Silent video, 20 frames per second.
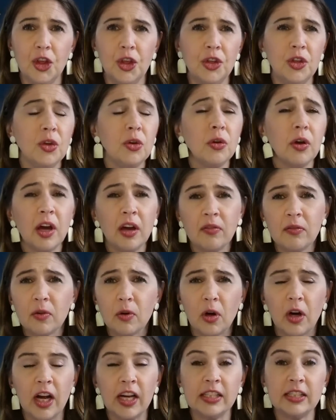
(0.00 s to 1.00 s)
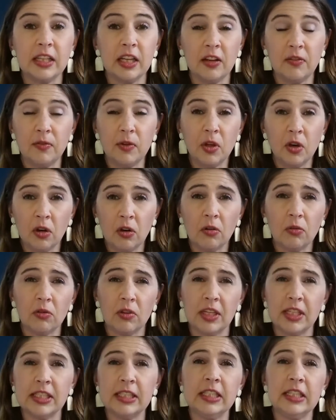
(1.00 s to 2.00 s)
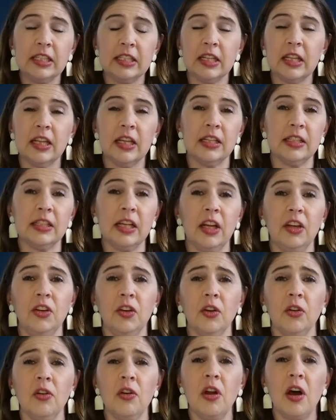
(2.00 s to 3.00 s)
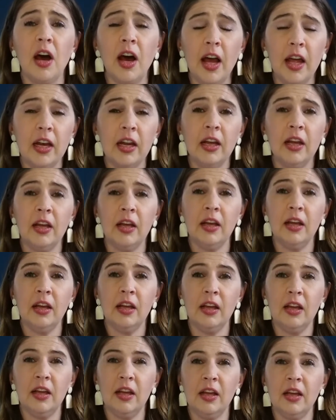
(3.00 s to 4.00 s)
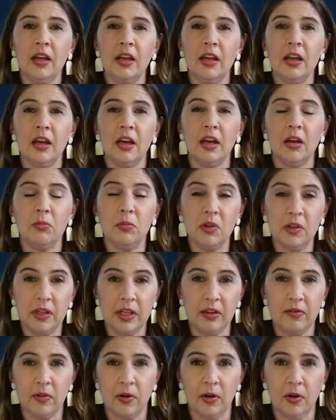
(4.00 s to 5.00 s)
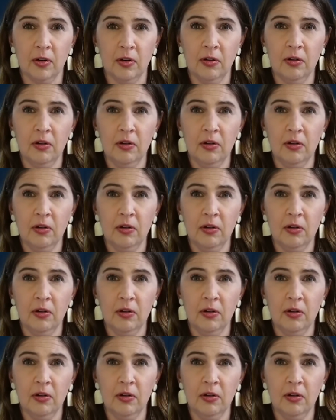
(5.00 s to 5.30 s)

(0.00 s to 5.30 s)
You have Christ, if you're listening to this and you're not a believer